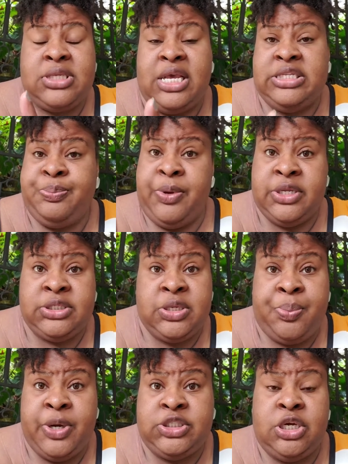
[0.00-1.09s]
experienced
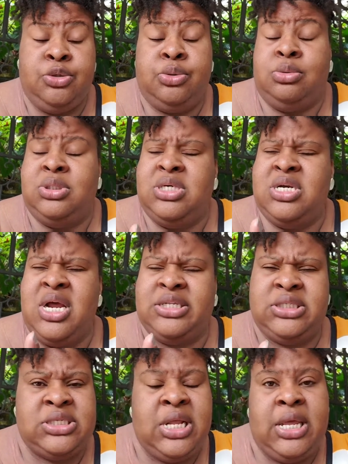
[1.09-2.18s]
depression, do not
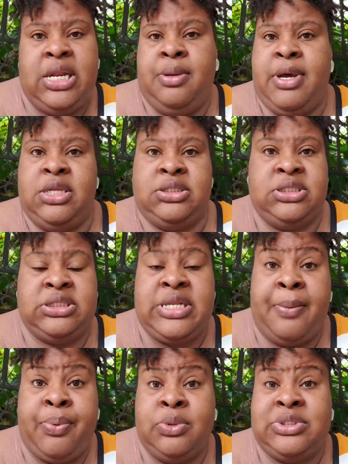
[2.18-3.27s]
tell anybody to
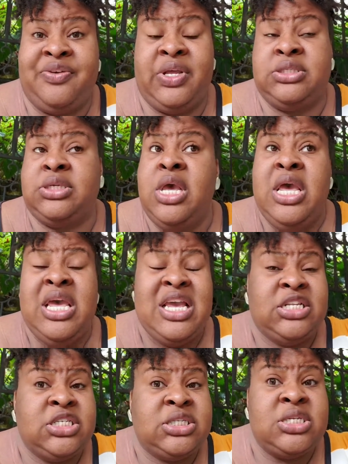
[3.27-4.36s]
snap out of it.
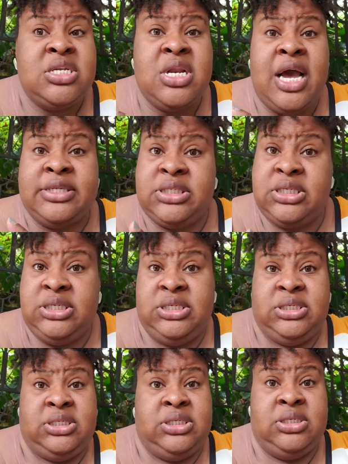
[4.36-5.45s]
It is not
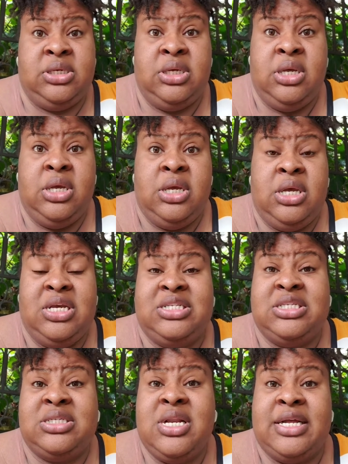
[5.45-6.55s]
easy. It
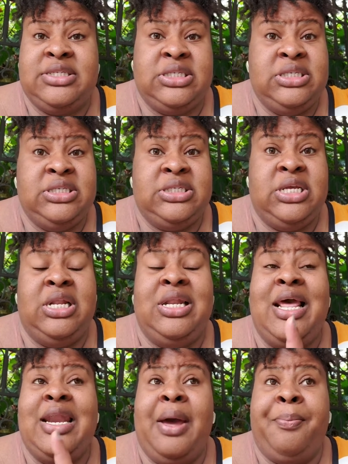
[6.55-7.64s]
is not easy.
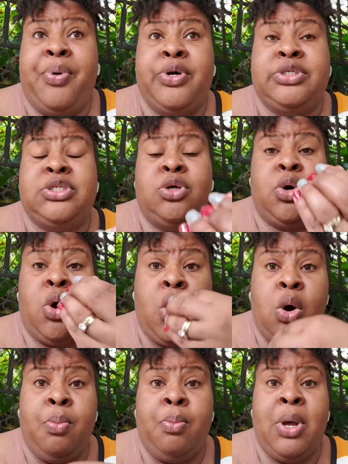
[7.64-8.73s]
Let that person
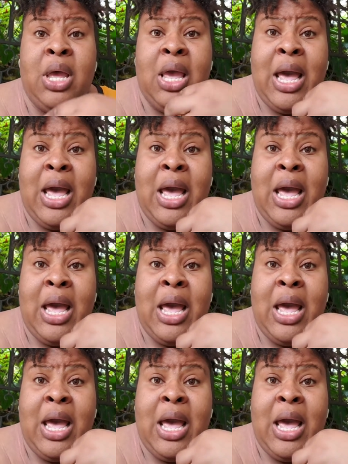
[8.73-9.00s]
come.